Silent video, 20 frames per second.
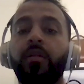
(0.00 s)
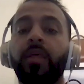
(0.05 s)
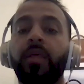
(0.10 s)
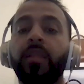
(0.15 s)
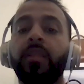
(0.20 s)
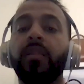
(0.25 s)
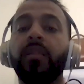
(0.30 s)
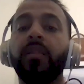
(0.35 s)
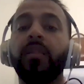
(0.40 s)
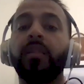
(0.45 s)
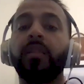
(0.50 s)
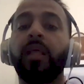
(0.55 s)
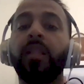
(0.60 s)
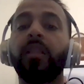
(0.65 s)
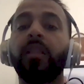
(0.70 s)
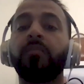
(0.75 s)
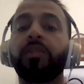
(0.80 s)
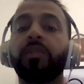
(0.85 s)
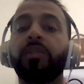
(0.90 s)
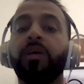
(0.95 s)
that then
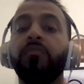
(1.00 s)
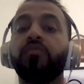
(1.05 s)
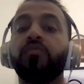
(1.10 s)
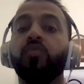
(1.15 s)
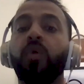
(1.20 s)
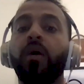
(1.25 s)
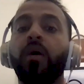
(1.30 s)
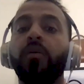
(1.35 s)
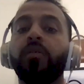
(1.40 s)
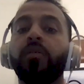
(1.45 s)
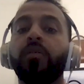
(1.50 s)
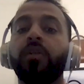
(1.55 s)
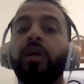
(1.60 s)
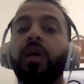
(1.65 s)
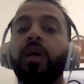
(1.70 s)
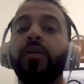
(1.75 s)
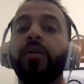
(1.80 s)
lend themselves well to